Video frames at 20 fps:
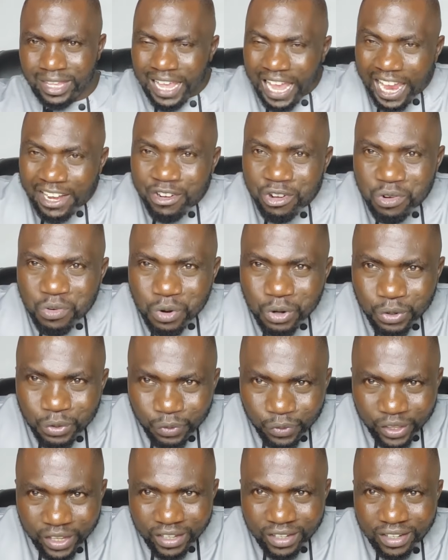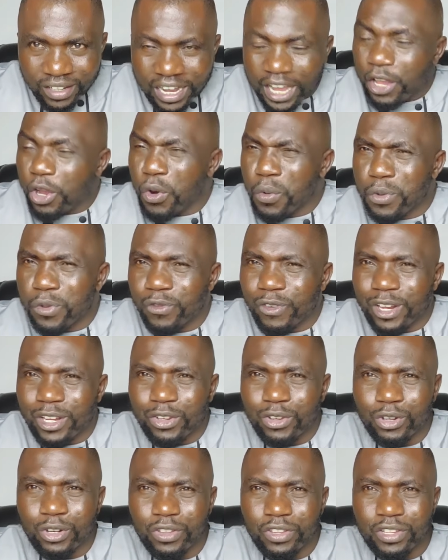I don't know what to think. I hope you've
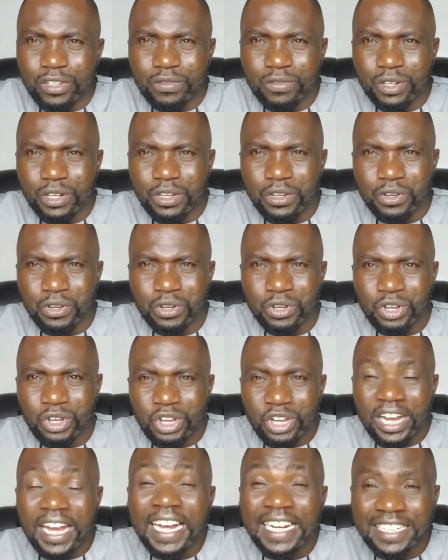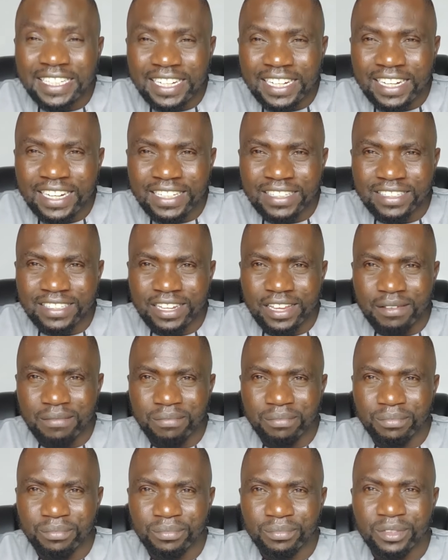enjoyed this video. Until next
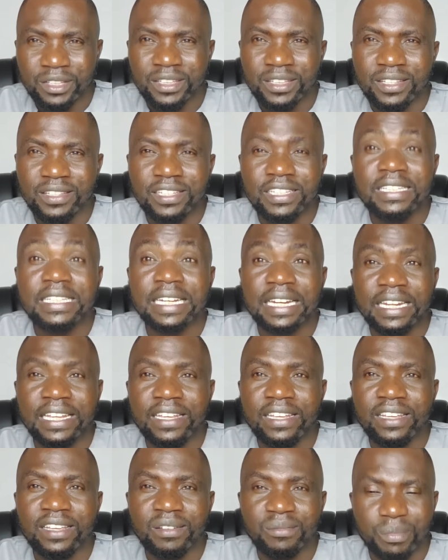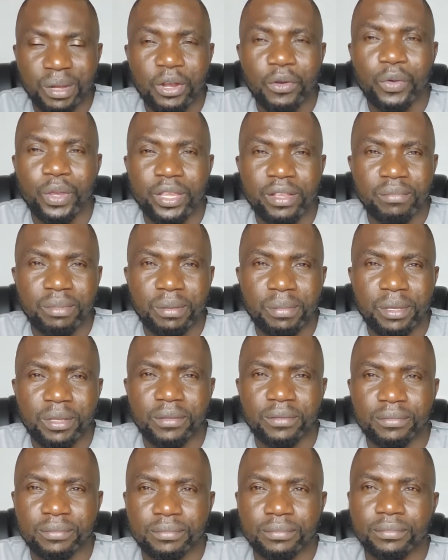time, this is Lee Makwiny. Bye-bye.